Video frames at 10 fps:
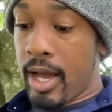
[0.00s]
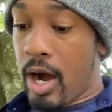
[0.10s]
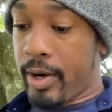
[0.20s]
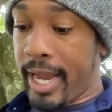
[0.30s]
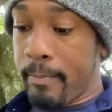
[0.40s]

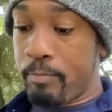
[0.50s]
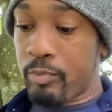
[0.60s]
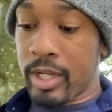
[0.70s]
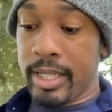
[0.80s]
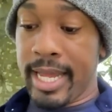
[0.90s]
Okay,
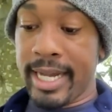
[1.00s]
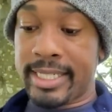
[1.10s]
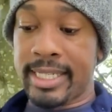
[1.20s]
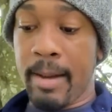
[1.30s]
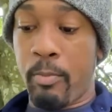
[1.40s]

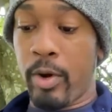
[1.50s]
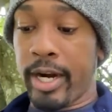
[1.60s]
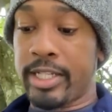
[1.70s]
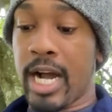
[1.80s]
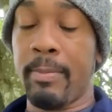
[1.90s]
next up, we're
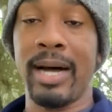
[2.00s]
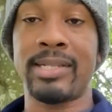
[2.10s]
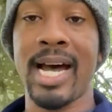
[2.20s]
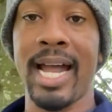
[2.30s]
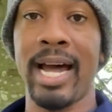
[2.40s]
going to talk about
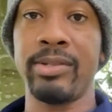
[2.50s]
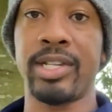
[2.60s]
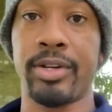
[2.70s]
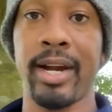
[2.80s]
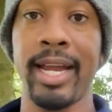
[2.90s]
tie outs
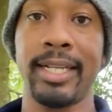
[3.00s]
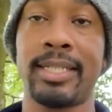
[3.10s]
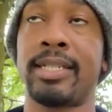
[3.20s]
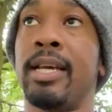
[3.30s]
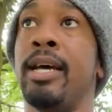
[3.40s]
and
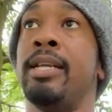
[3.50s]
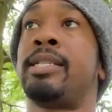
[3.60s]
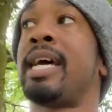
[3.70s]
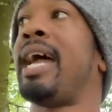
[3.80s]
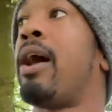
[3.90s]
crates.
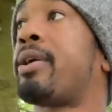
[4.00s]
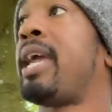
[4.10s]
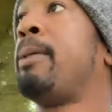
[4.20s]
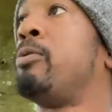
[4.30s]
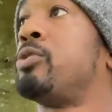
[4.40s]
Tie out
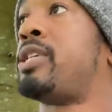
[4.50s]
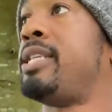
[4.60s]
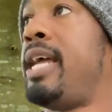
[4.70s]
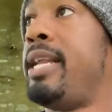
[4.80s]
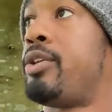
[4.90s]
cables
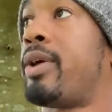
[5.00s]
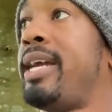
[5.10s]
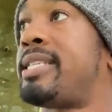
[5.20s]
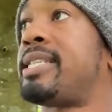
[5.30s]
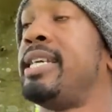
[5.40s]
and, and
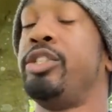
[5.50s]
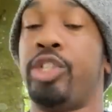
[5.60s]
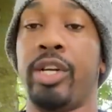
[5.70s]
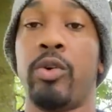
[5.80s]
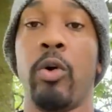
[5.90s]
crates in
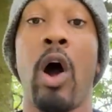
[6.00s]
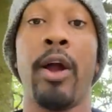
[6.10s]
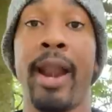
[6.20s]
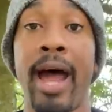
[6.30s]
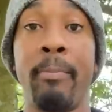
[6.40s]
general
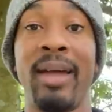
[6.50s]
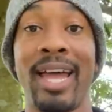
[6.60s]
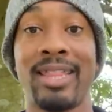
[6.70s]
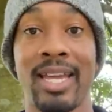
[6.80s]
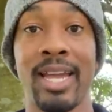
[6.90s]
are not a
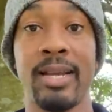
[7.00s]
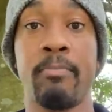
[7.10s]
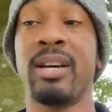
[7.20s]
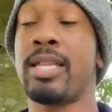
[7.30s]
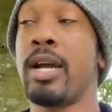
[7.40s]
bad thing,
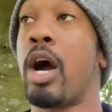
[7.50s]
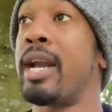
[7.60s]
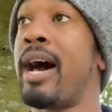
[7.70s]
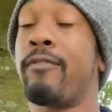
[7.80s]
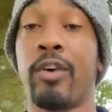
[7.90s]
but they are
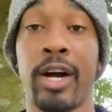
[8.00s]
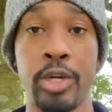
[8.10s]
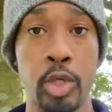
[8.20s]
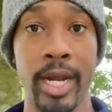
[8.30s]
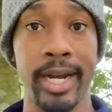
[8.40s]
not for
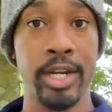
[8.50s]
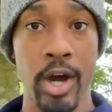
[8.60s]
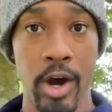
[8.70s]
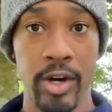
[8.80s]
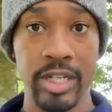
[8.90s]
untrained
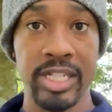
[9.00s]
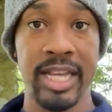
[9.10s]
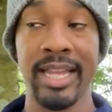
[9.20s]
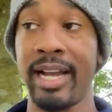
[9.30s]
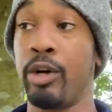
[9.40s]
dogs.
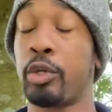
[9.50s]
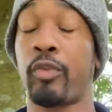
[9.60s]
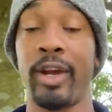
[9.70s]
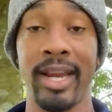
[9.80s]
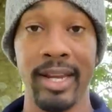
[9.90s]
And that goes
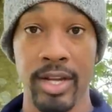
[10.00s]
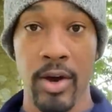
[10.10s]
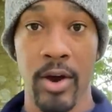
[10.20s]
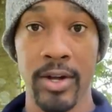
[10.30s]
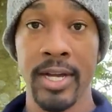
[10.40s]
for any
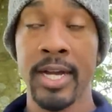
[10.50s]
dog.